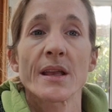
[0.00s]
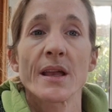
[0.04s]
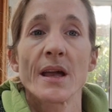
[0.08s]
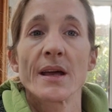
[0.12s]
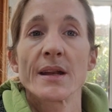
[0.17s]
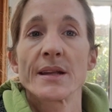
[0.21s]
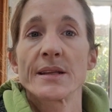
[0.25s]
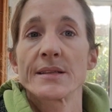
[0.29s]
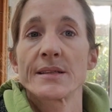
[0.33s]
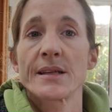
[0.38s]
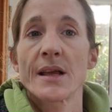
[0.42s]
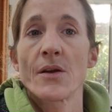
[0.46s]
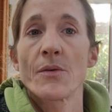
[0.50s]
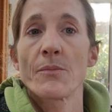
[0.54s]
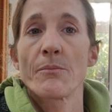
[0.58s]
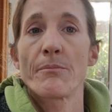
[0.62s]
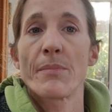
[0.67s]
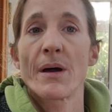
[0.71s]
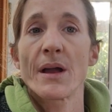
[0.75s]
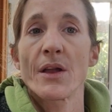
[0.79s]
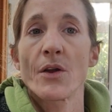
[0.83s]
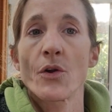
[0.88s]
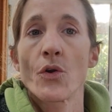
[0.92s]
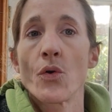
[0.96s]
I cut it down
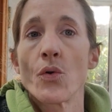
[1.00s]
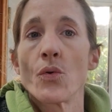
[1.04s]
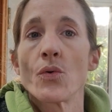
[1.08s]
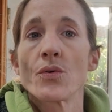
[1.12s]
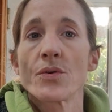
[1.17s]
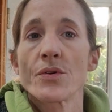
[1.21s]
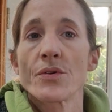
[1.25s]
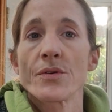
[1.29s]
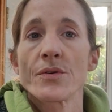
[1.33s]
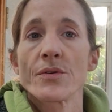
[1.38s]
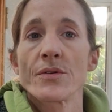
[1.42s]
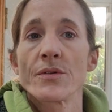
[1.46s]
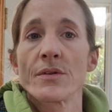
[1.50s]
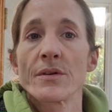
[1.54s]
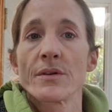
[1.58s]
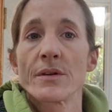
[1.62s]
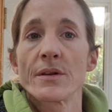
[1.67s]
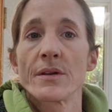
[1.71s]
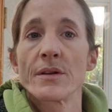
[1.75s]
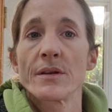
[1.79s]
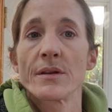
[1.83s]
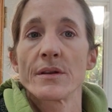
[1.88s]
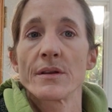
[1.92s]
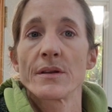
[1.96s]
by 1/4
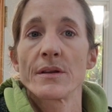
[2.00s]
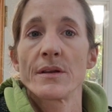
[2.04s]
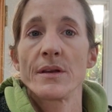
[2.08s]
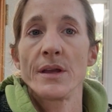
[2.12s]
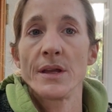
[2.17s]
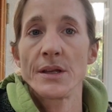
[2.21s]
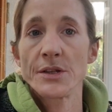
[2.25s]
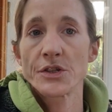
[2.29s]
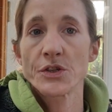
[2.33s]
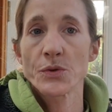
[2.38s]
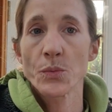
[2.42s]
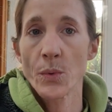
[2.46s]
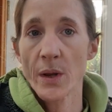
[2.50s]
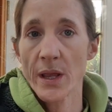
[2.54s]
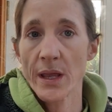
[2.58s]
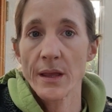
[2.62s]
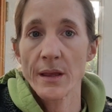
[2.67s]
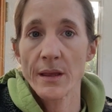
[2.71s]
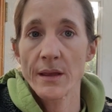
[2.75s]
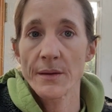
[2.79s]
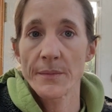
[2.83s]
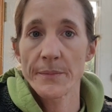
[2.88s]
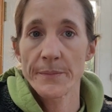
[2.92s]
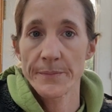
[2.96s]
each
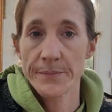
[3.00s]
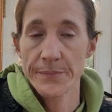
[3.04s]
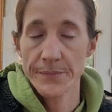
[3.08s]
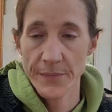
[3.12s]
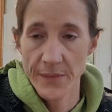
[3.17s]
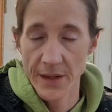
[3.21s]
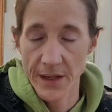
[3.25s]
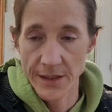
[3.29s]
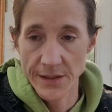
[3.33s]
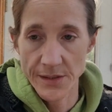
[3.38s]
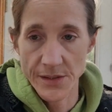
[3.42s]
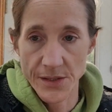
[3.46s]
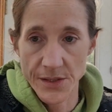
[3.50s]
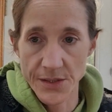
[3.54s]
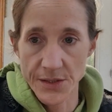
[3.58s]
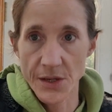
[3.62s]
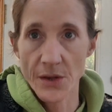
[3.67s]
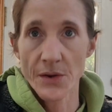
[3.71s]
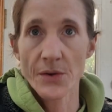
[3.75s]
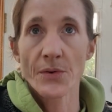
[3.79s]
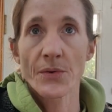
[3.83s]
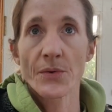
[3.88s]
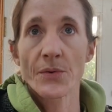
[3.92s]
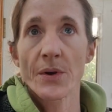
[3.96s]
week. And
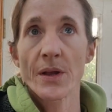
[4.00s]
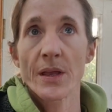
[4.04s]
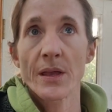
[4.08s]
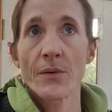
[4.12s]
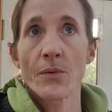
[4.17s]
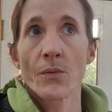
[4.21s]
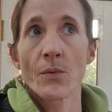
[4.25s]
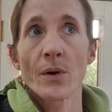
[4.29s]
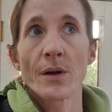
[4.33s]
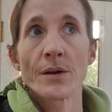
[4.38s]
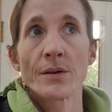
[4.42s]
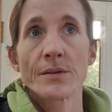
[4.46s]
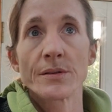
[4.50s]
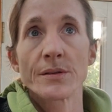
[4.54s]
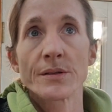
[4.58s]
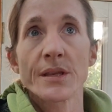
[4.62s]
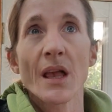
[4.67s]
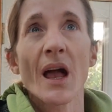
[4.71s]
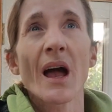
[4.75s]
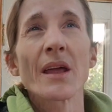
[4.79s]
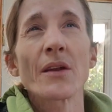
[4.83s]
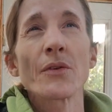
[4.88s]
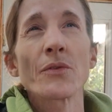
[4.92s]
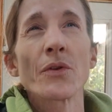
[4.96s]
so it was,
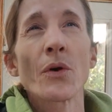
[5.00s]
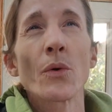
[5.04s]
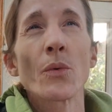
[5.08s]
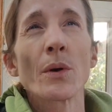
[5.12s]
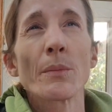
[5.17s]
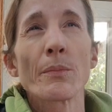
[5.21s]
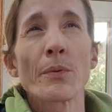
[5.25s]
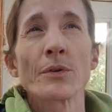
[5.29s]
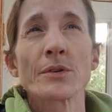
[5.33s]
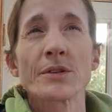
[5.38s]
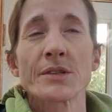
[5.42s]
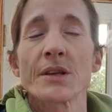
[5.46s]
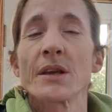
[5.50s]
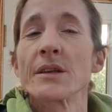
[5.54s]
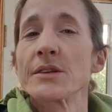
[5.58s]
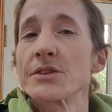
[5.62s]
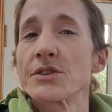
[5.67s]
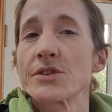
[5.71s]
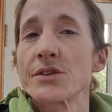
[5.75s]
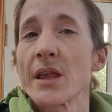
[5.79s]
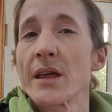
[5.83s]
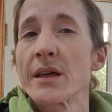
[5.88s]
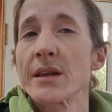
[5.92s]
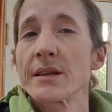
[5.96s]
I don't know what
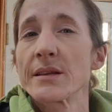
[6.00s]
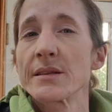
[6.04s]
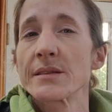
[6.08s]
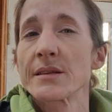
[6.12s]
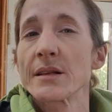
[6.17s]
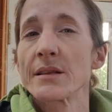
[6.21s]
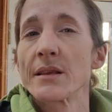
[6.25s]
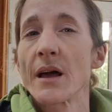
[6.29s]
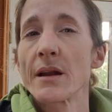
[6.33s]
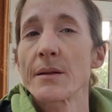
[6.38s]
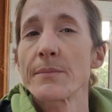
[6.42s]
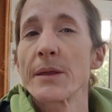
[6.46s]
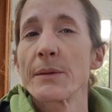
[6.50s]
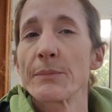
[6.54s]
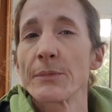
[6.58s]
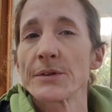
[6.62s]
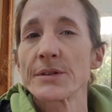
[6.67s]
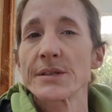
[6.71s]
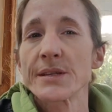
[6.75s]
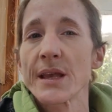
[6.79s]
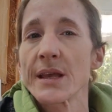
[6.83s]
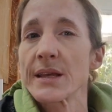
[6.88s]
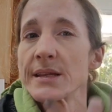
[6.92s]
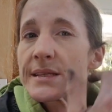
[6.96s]
percentage that is. A lot of people
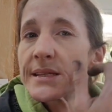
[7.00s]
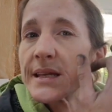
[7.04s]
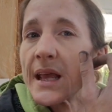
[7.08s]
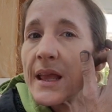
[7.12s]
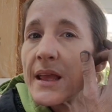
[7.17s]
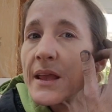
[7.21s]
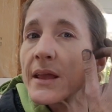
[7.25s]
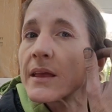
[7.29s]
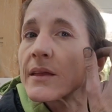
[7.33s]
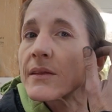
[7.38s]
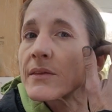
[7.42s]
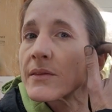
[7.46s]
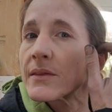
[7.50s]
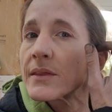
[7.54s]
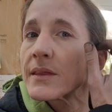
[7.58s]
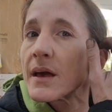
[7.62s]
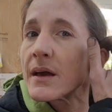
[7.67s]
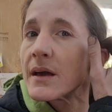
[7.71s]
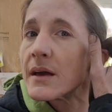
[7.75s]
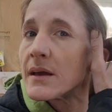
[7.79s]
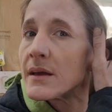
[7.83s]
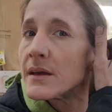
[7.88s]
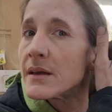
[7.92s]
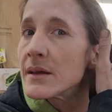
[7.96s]
say take
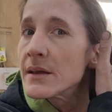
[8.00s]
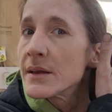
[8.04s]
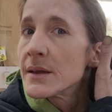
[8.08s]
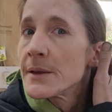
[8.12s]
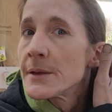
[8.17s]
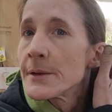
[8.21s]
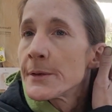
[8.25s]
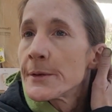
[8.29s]
the